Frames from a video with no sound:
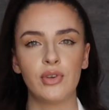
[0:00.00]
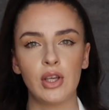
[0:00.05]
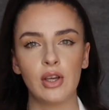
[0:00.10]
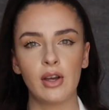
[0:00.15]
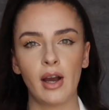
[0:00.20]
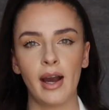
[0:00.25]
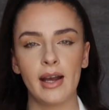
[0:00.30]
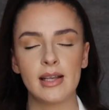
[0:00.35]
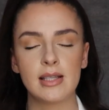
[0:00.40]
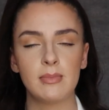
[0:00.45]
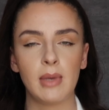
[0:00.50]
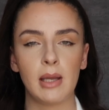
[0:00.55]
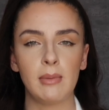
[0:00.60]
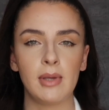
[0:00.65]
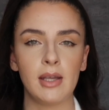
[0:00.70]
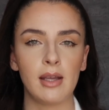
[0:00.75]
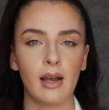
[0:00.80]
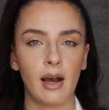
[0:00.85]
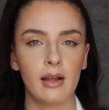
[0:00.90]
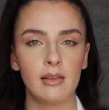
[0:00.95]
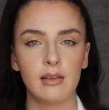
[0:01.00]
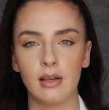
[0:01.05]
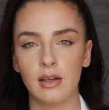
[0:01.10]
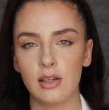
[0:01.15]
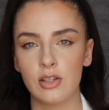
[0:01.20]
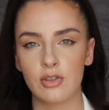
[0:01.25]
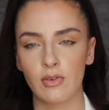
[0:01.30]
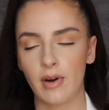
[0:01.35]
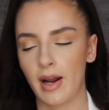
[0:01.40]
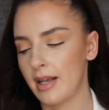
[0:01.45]
for you guys, maybe under
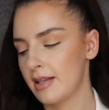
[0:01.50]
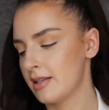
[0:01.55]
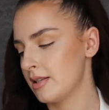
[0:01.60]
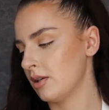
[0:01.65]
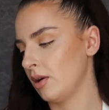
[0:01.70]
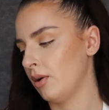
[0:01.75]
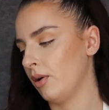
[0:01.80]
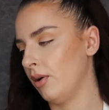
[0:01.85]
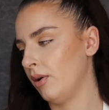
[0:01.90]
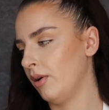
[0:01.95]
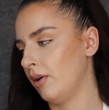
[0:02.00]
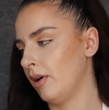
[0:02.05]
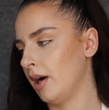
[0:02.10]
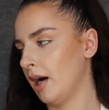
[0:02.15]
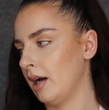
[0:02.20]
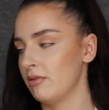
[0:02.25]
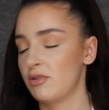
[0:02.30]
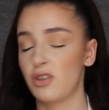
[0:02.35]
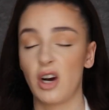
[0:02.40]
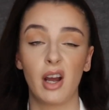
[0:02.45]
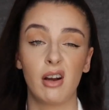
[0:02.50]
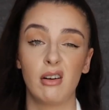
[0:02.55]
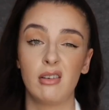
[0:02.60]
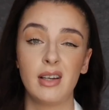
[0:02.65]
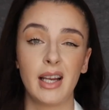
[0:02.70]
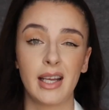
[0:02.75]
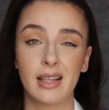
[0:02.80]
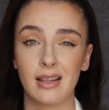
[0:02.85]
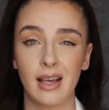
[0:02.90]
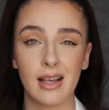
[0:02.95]
a dress, or I'll try it
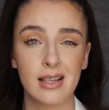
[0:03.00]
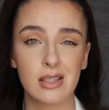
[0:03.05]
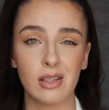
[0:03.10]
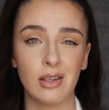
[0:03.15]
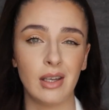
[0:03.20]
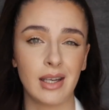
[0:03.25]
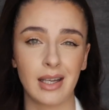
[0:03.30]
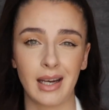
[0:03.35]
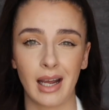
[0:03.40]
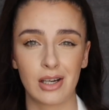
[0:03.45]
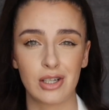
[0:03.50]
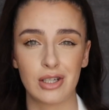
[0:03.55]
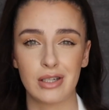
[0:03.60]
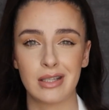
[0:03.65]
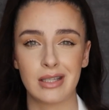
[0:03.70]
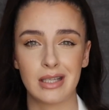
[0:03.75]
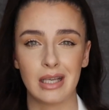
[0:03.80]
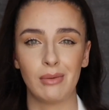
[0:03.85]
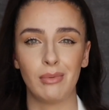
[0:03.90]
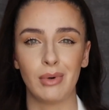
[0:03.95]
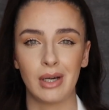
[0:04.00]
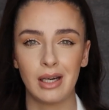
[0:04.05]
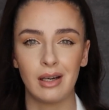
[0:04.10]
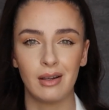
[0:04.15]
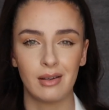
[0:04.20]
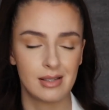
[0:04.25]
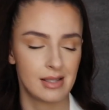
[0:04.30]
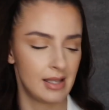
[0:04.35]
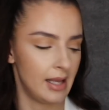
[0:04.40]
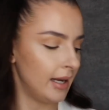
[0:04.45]
on like this so you can actually see what it
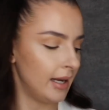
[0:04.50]
looks